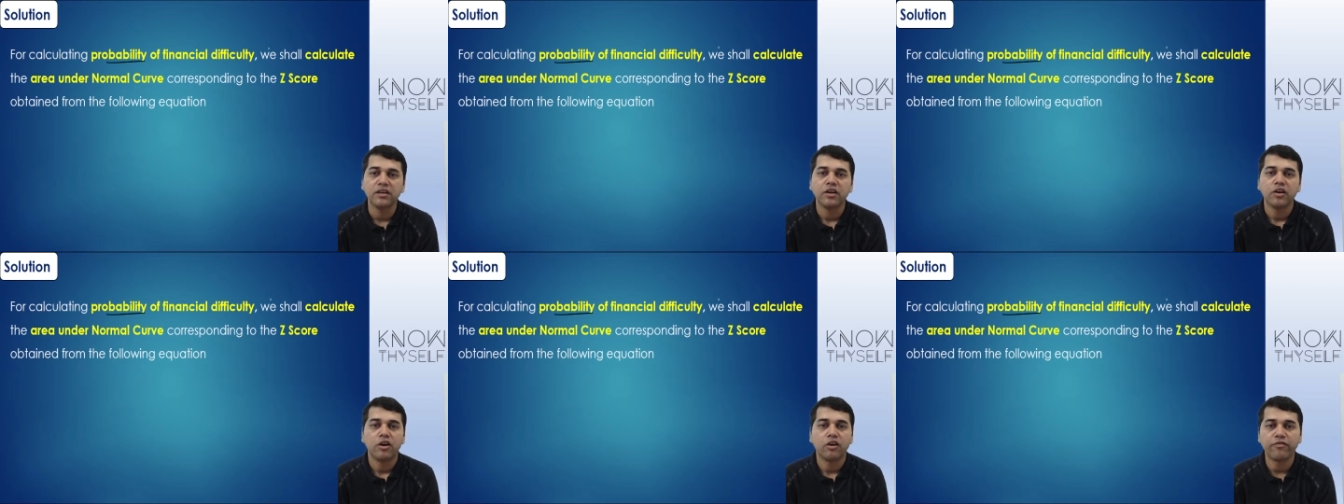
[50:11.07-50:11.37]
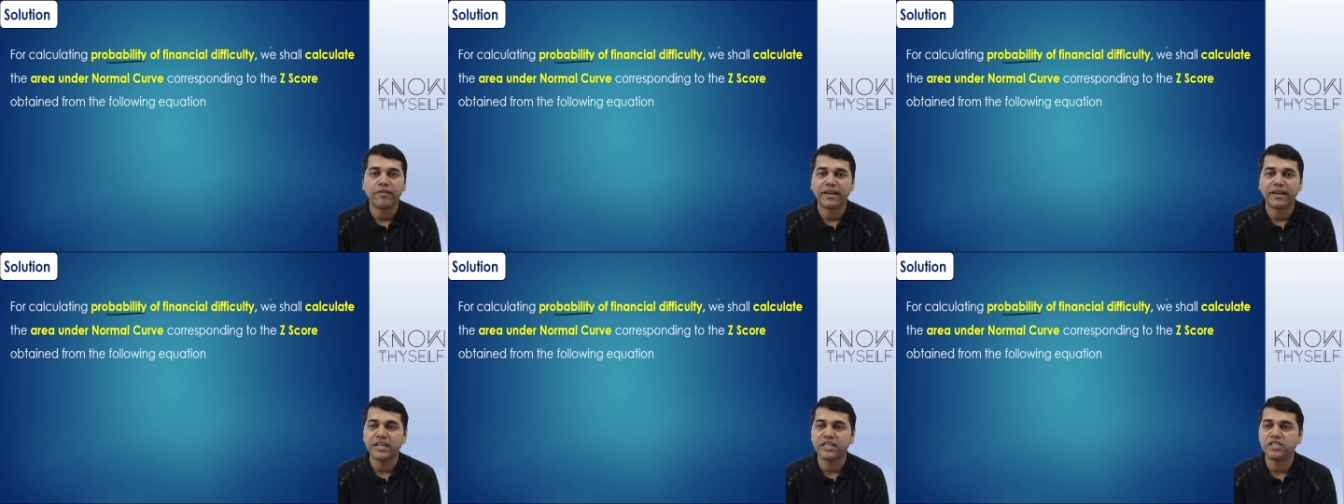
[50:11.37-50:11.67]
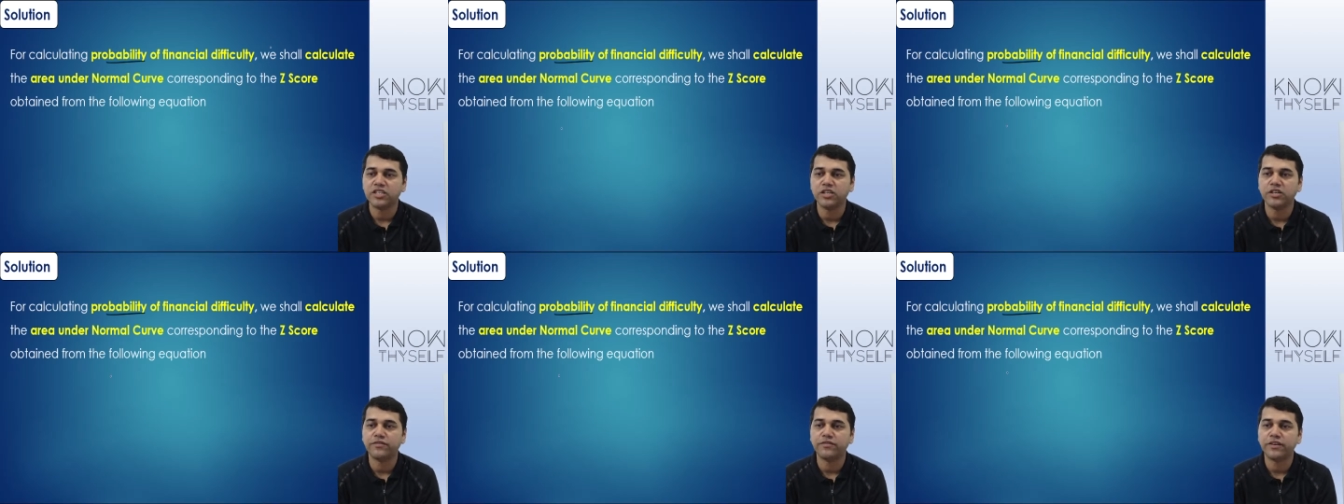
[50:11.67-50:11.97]
of
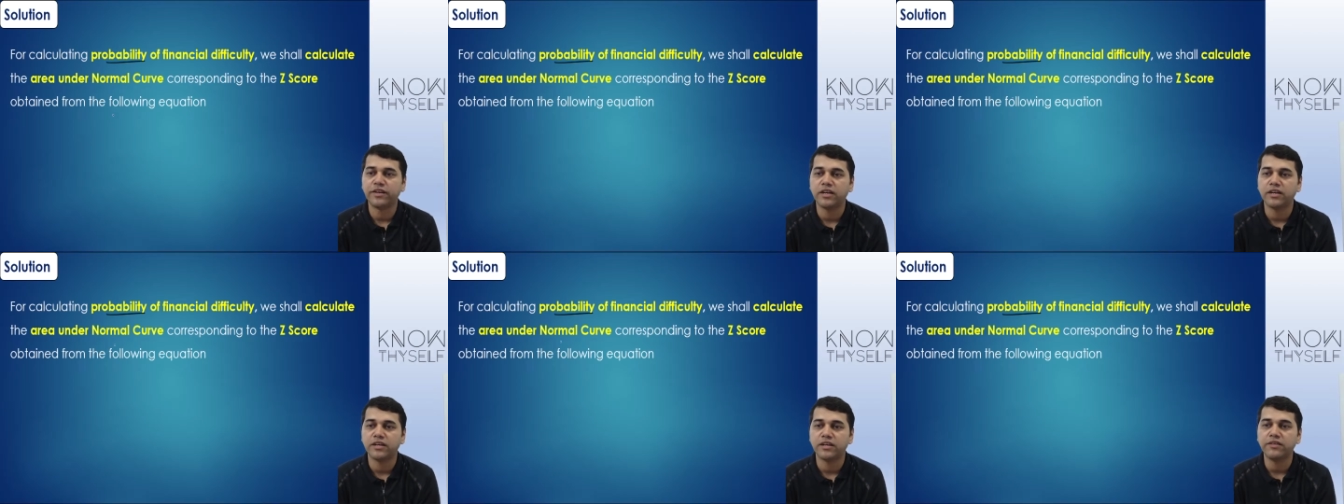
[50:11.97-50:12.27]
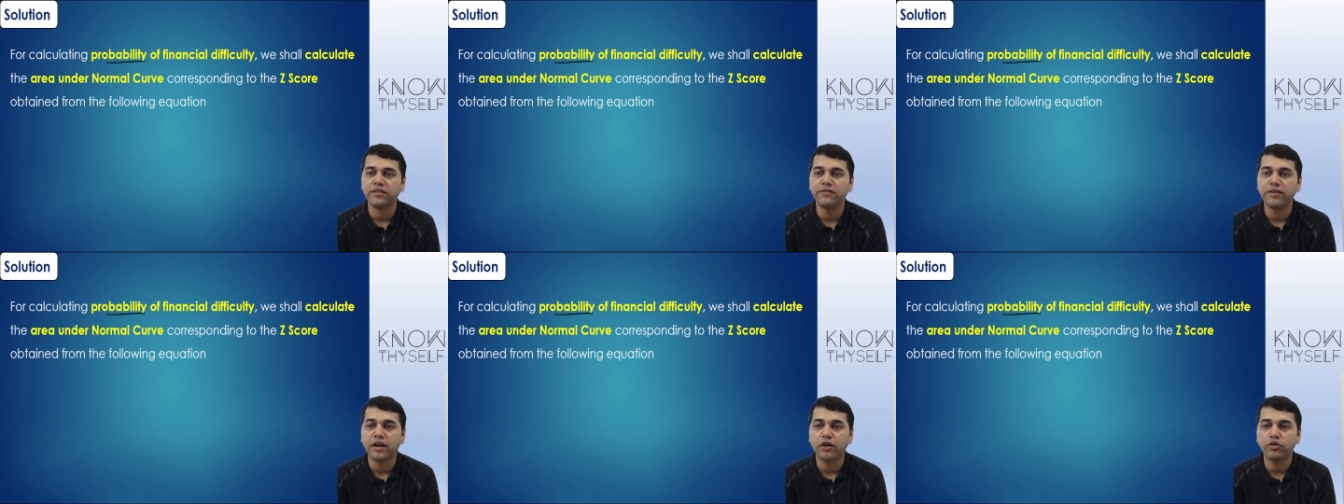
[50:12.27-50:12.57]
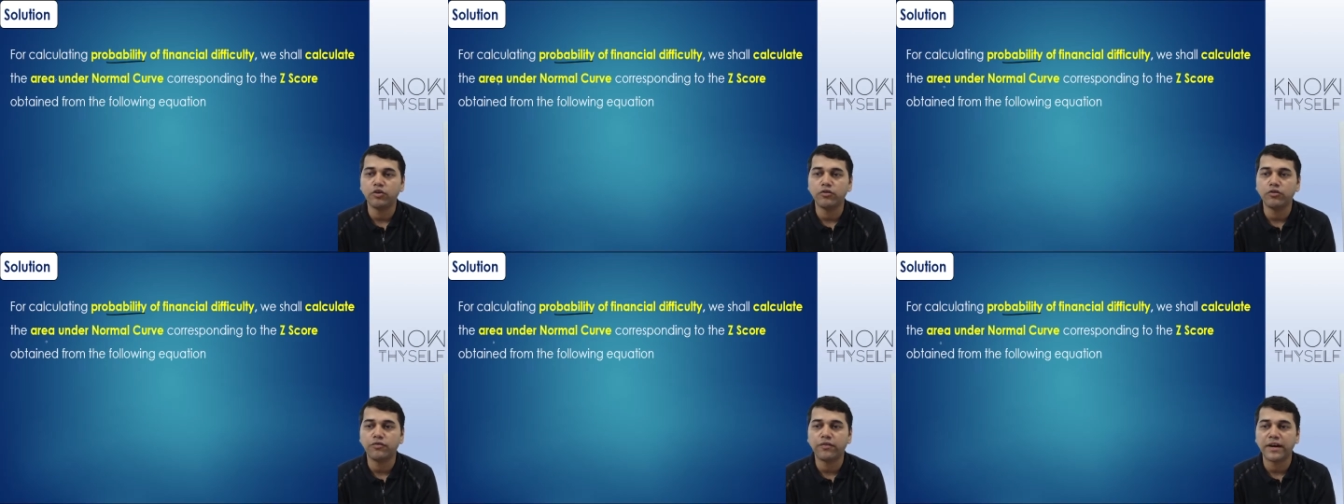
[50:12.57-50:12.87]
financial difficulty, we have
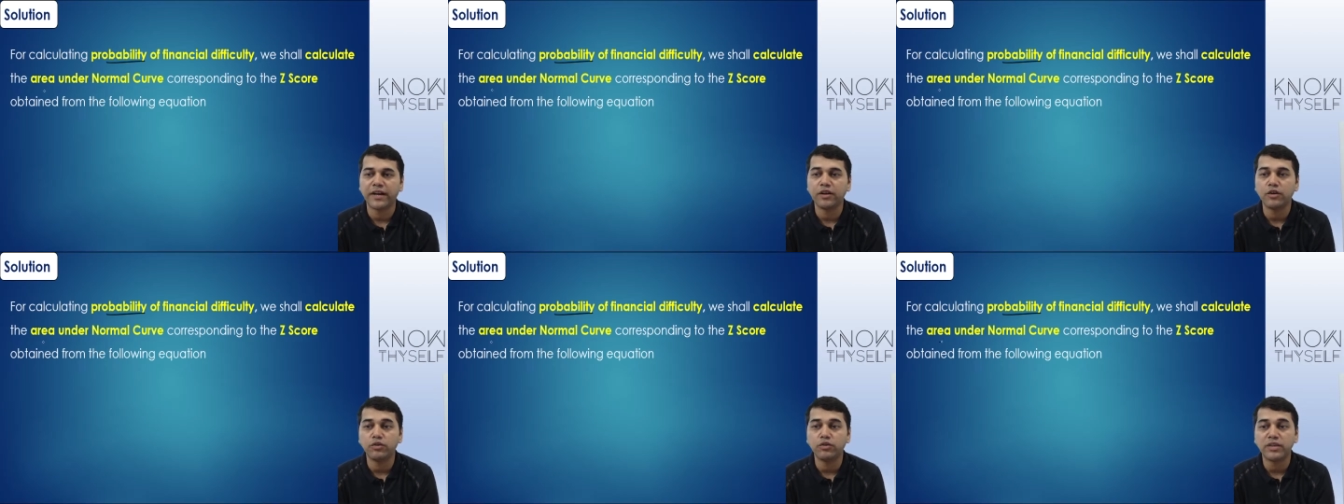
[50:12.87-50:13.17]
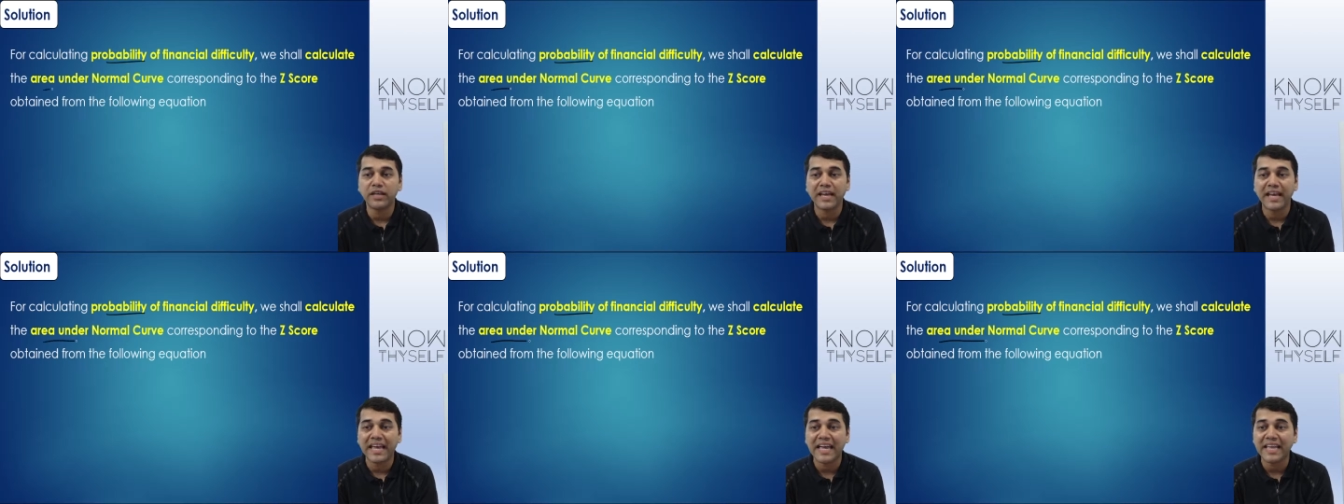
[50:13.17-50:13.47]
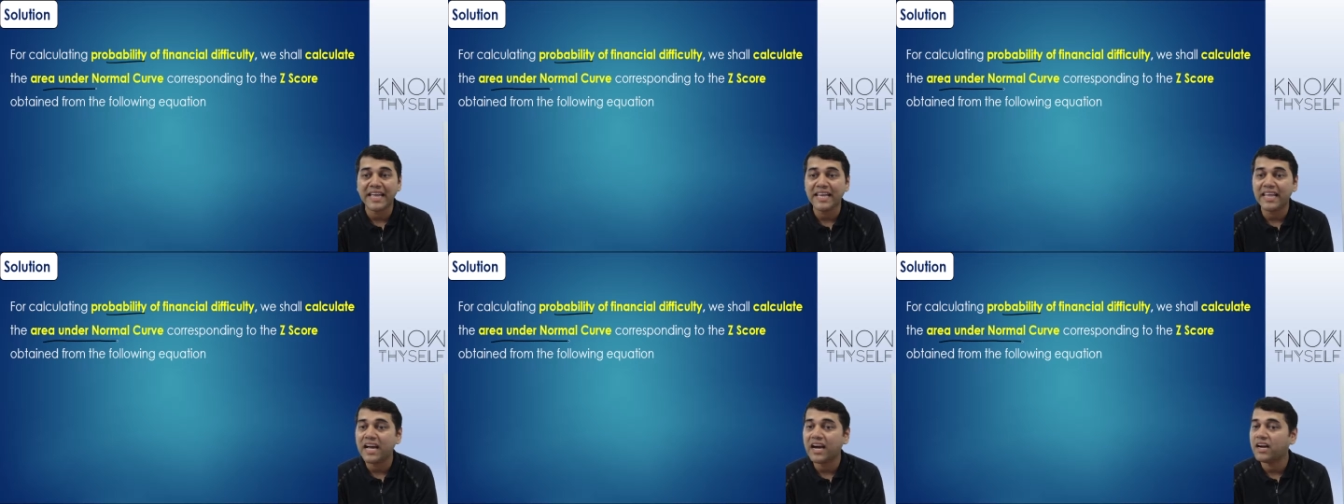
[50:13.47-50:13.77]
to find out the area